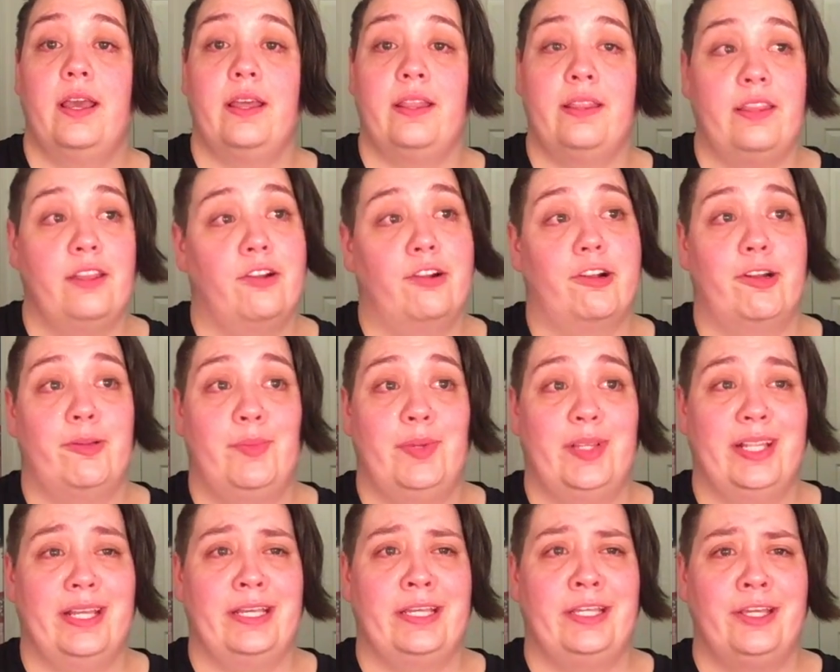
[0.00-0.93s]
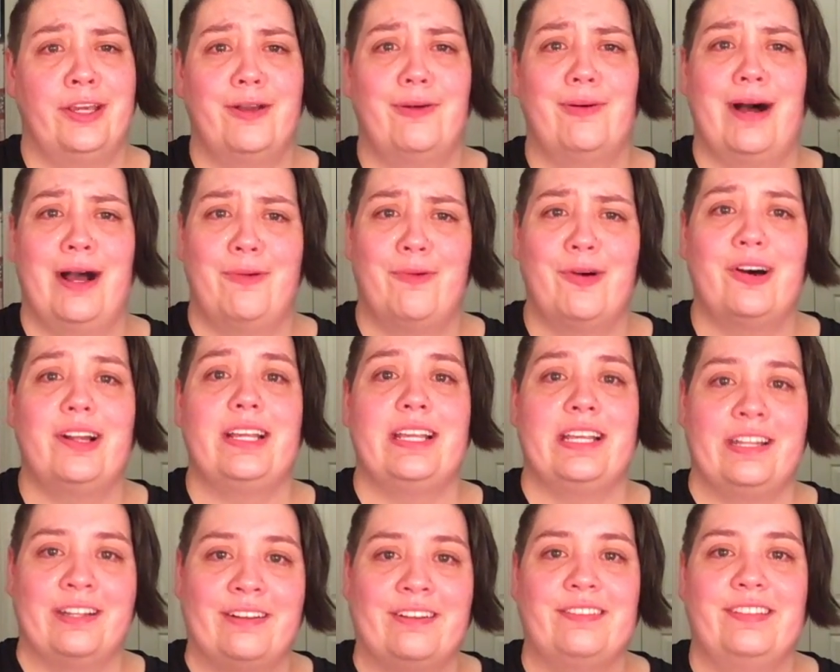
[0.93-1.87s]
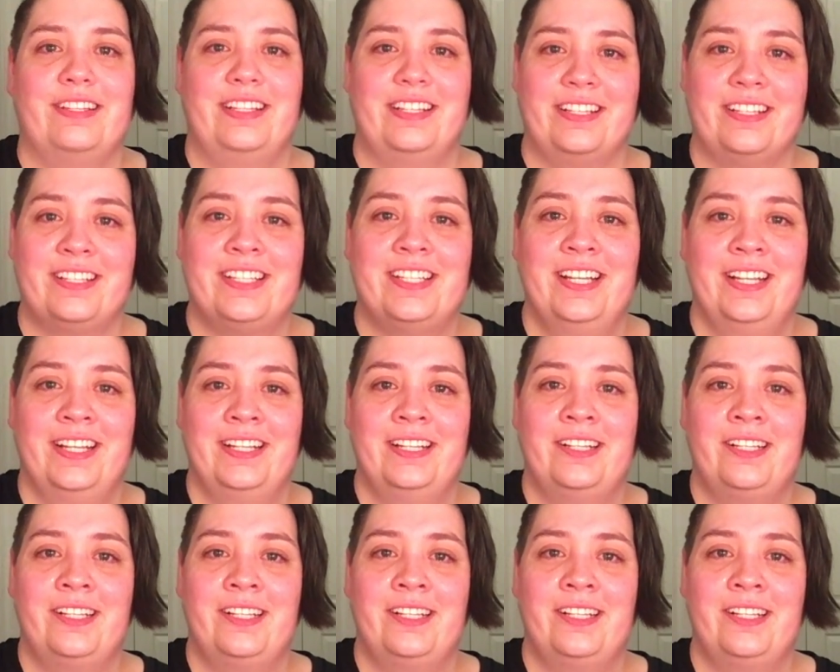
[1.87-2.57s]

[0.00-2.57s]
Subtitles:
And they're gonna be like, yo, I want in on this.